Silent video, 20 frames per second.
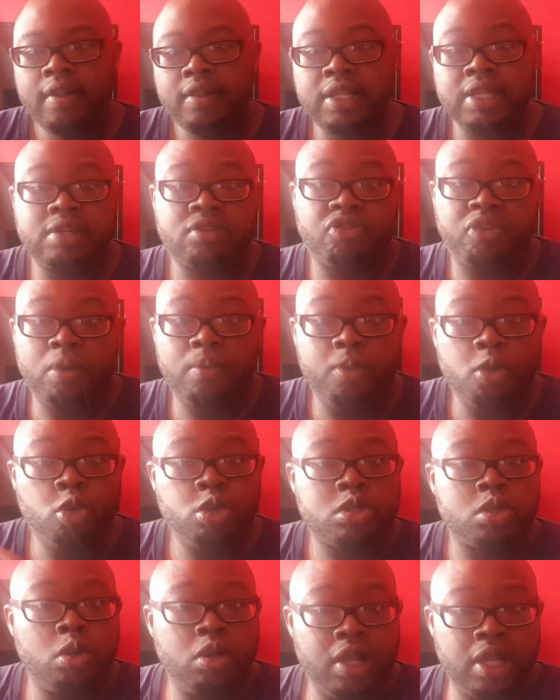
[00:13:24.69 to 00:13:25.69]
This film
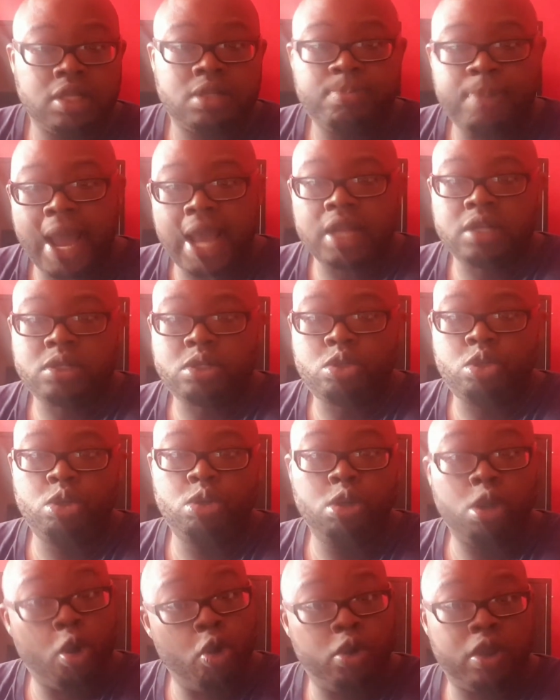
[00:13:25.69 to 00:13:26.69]
also linked back to
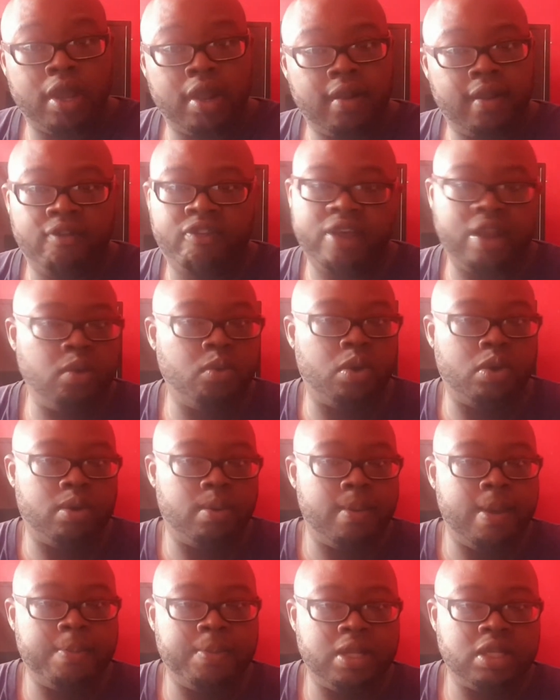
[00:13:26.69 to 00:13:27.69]
Logan, if anyone
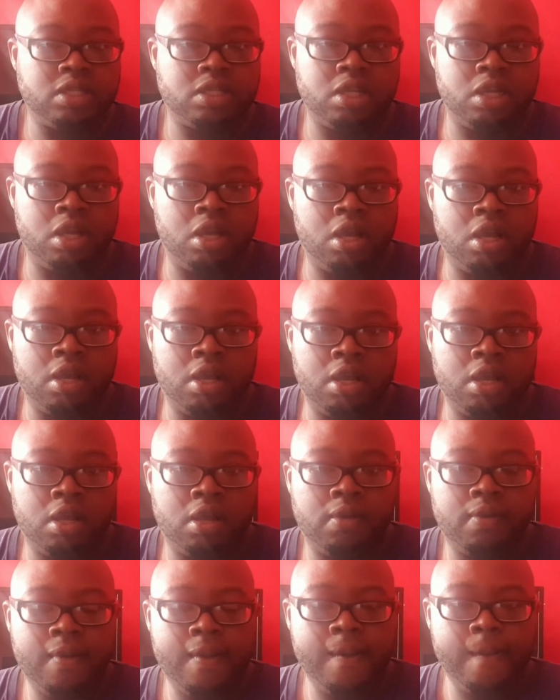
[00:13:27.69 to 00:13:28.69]
remembers the,